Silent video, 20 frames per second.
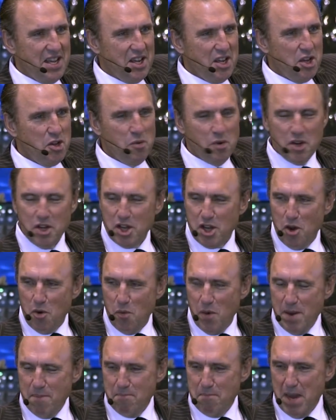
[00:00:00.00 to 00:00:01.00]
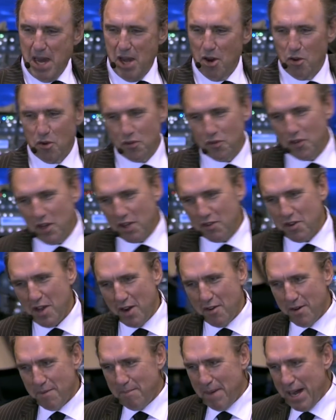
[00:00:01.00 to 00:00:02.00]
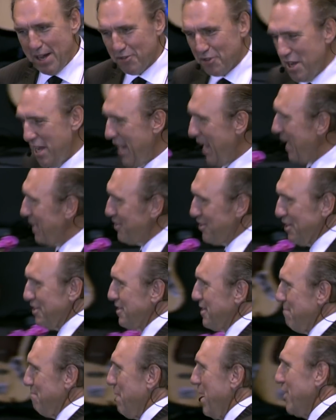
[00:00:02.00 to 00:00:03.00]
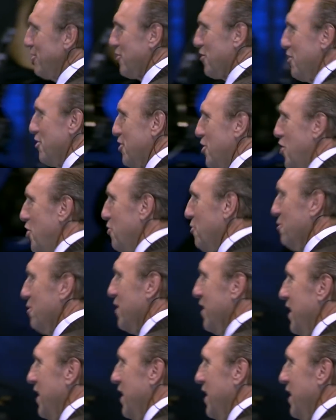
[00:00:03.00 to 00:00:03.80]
You want to go one mile or 600 miles? It just depends on you.